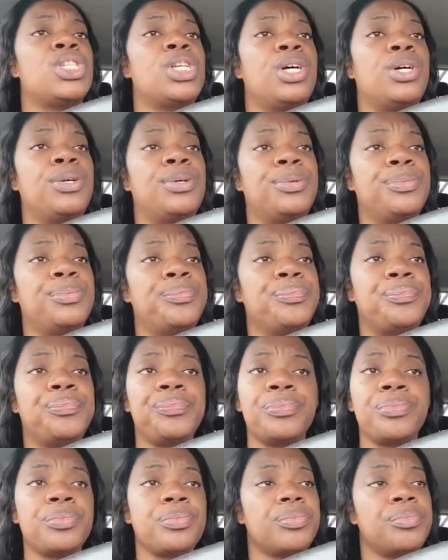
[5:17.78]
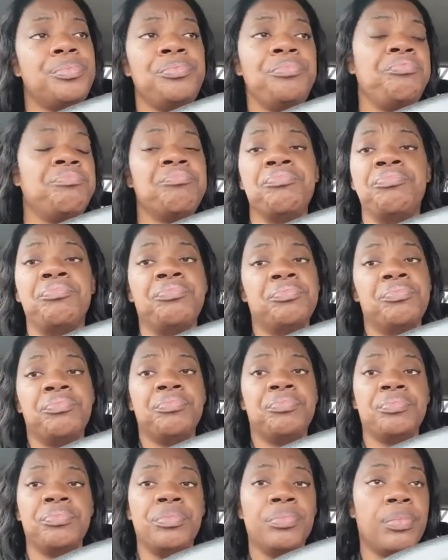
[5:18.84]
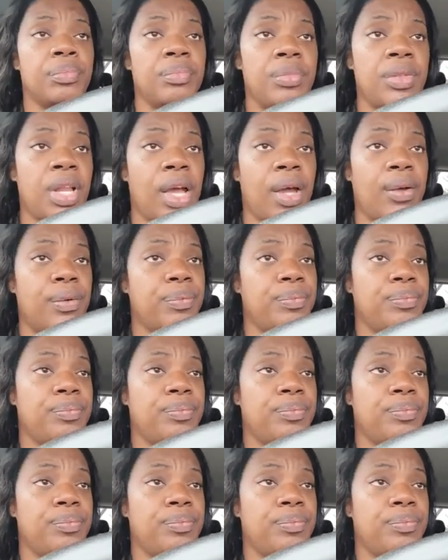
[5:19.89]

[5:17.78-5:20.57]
So Mm -mm, no. no.